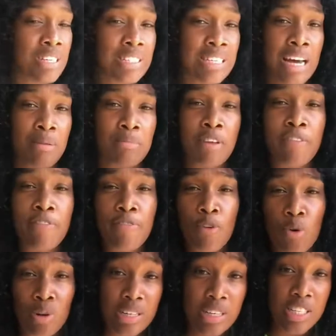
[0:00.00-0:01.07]
it had
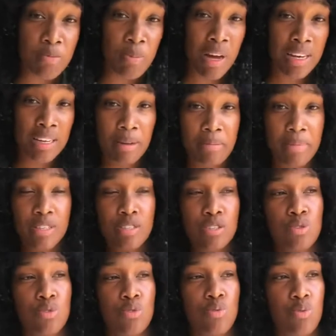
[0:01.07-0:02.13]
before this pandemic to
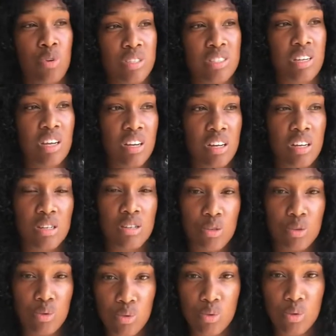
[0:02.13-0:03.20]
know what you could
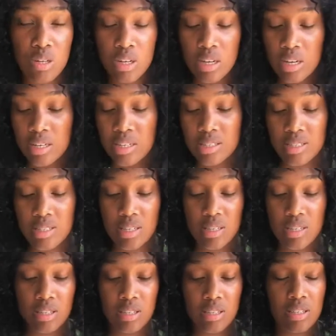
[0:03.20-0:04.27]
do
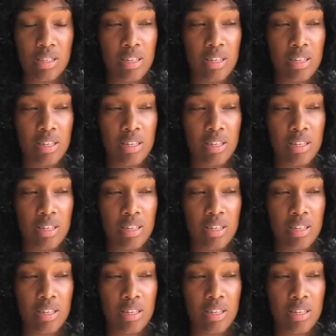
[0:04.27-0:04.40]
to